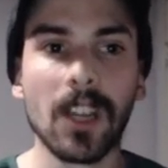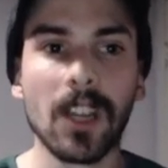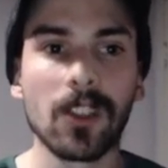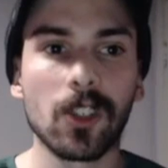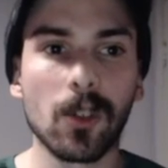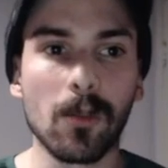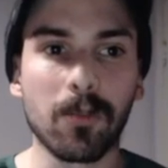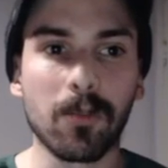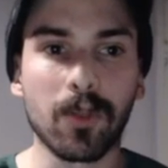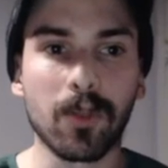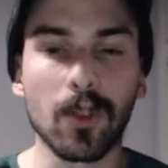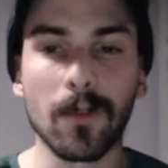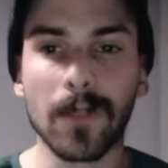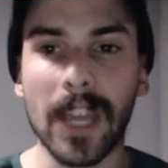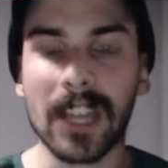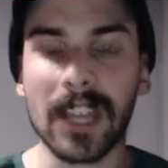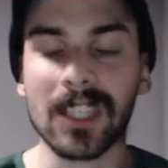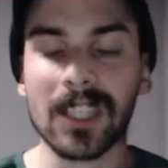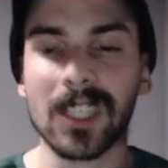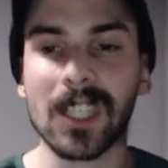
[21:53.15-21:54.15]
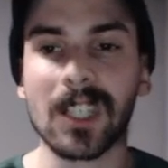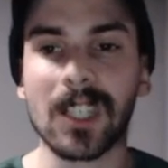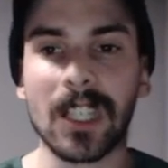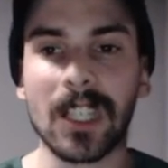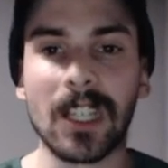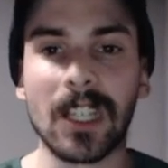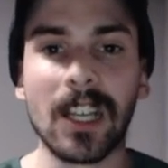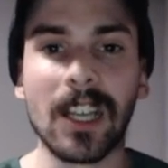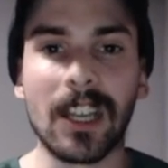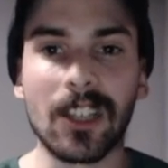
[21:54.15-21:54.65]
to improve next
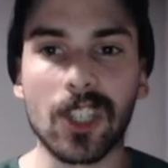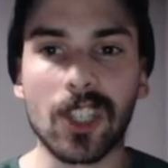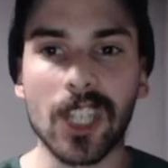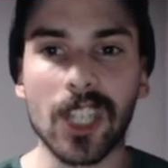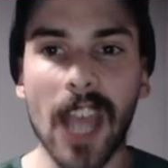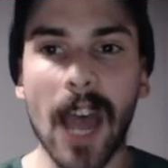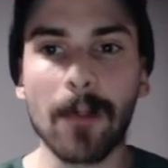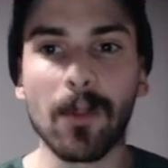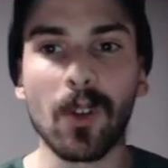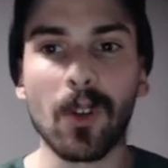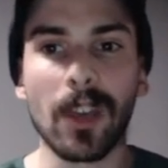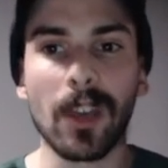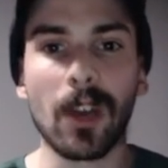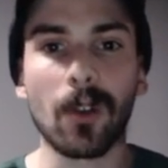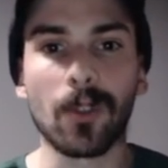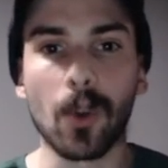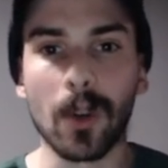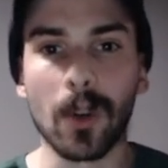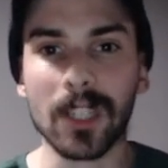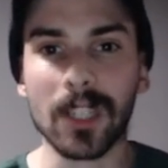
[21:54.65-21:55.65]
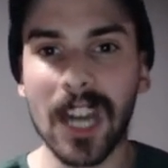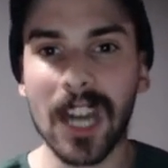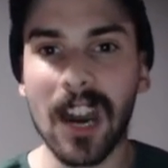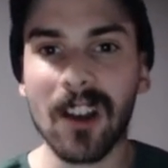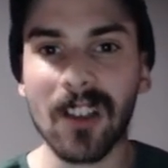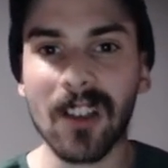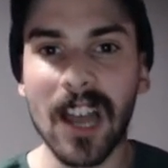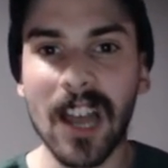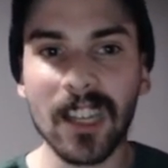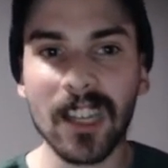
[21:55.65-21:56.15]
season in Chapel Hill. North
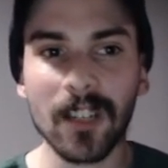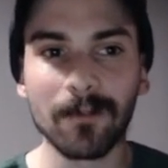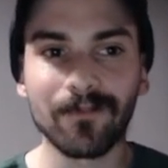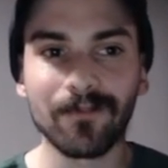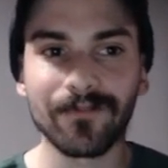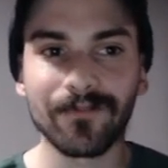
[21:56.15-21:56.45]
Carolina,